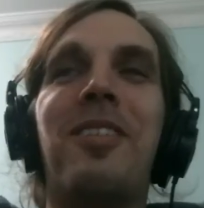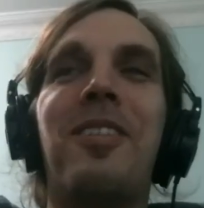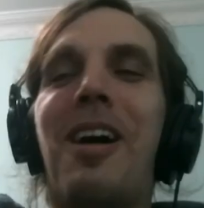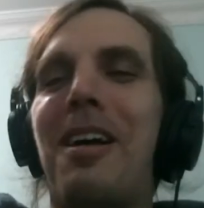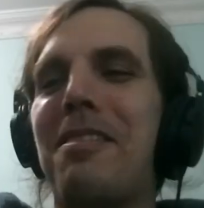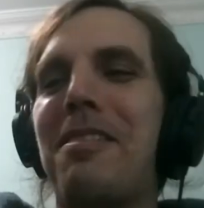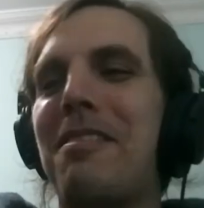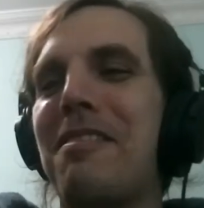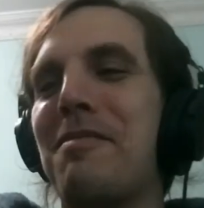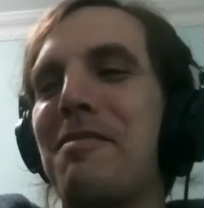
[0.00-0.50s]

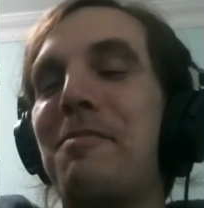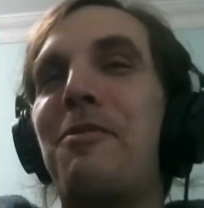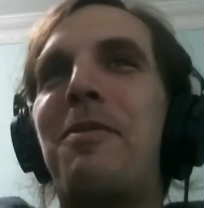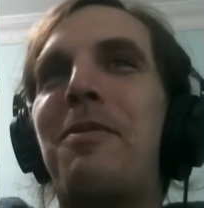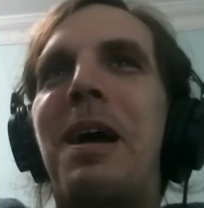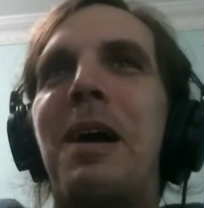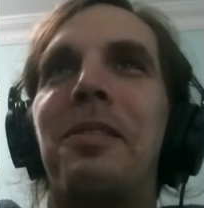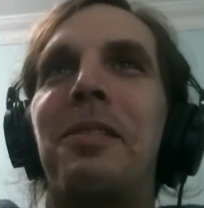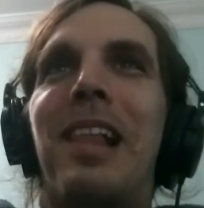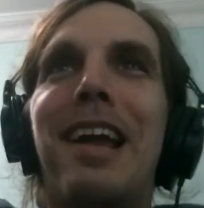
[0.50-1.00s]
tosses them
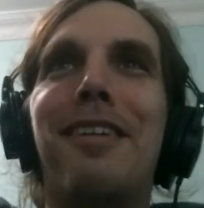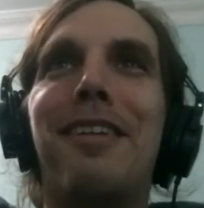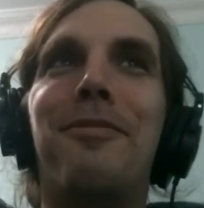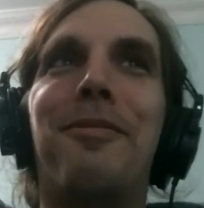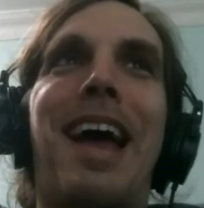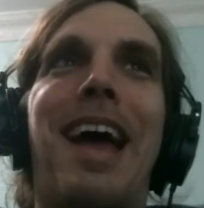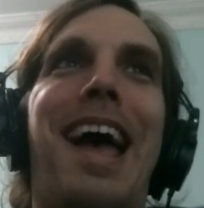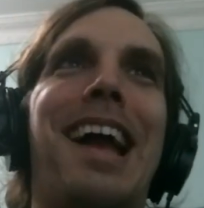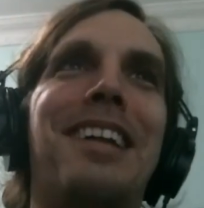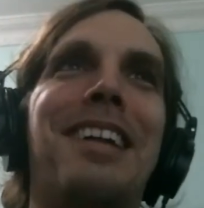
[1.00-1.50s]
around like
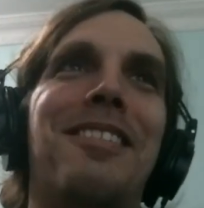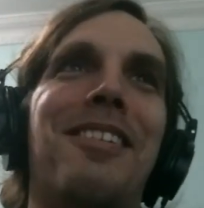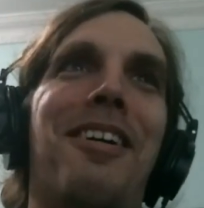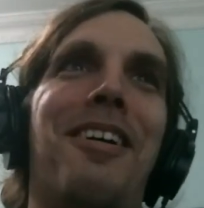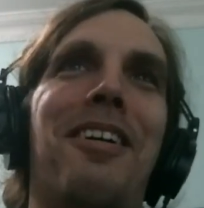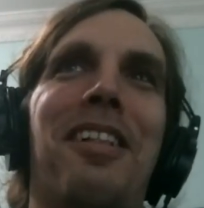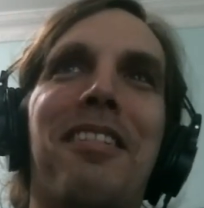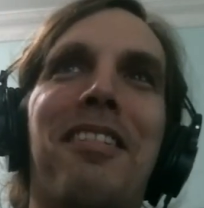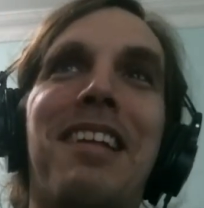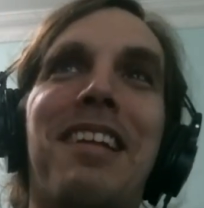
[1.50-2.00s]
rag
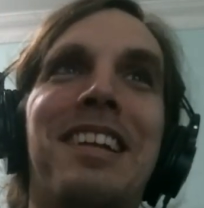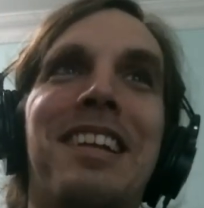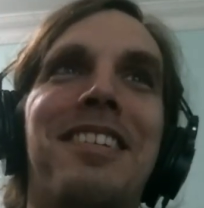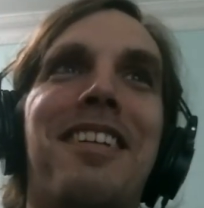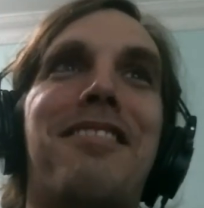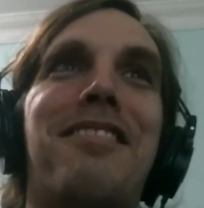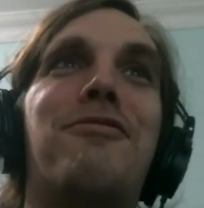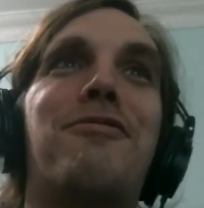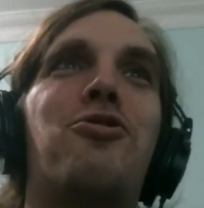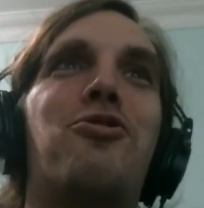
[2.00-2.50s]
dolls and
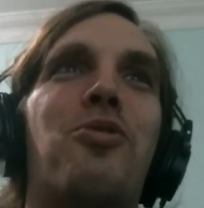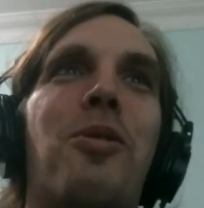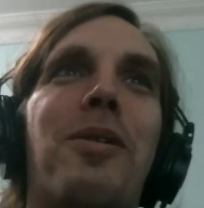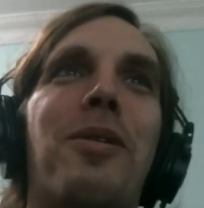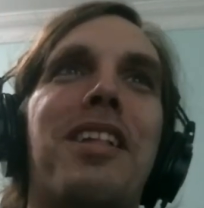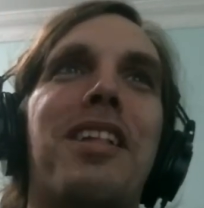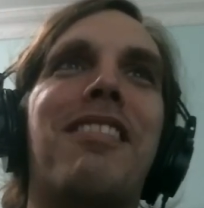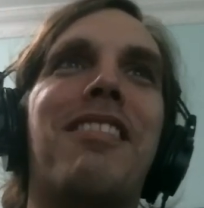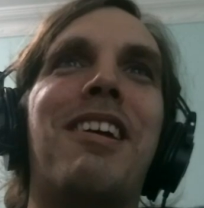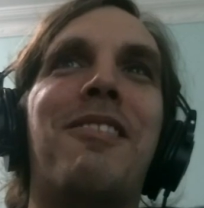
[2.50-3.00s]

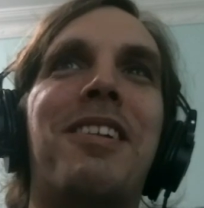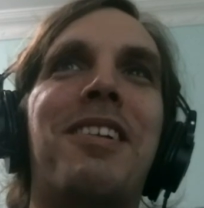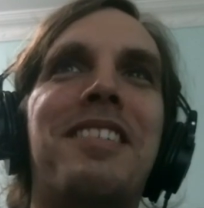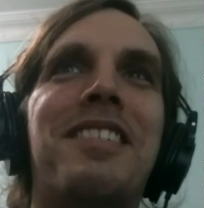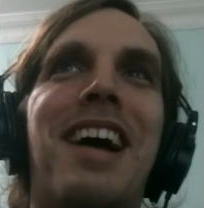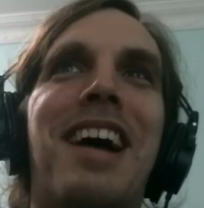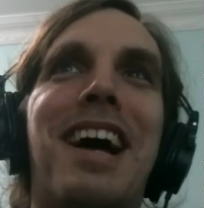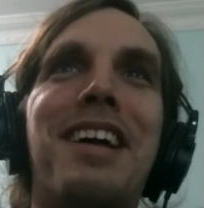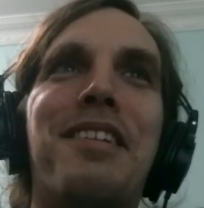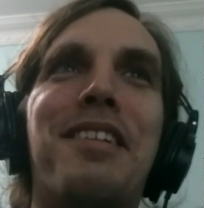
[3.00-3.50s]
destroys their
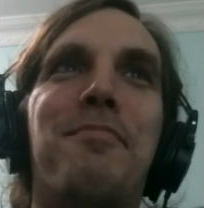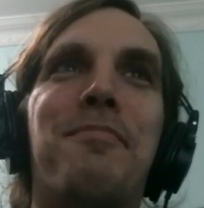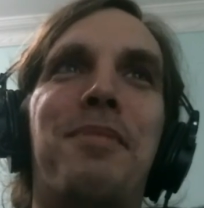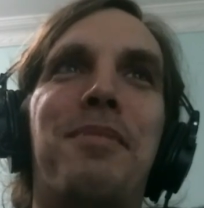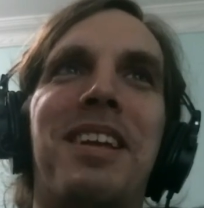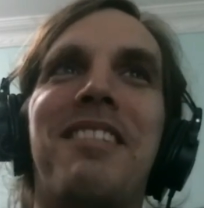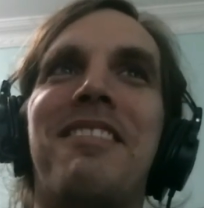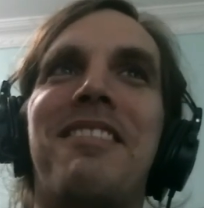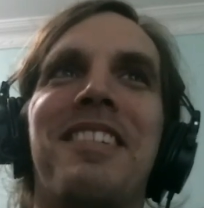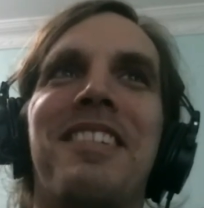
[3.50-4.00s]
entire
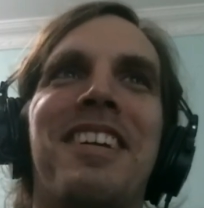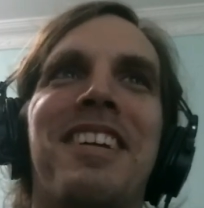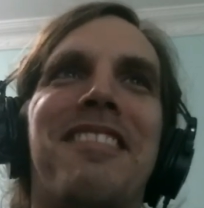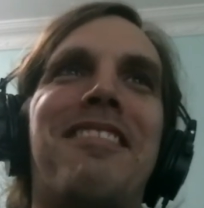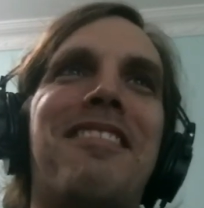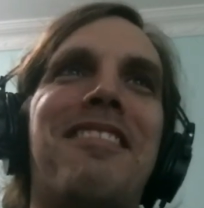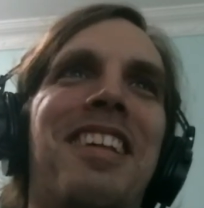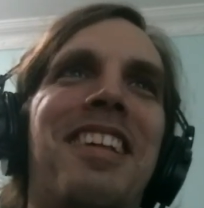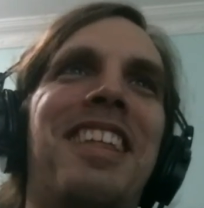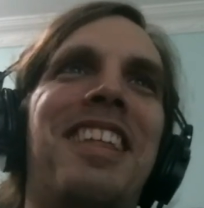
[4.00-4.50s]

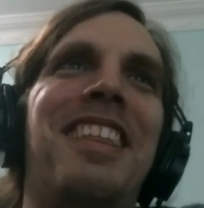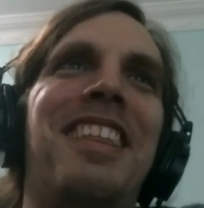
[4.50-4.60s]
business.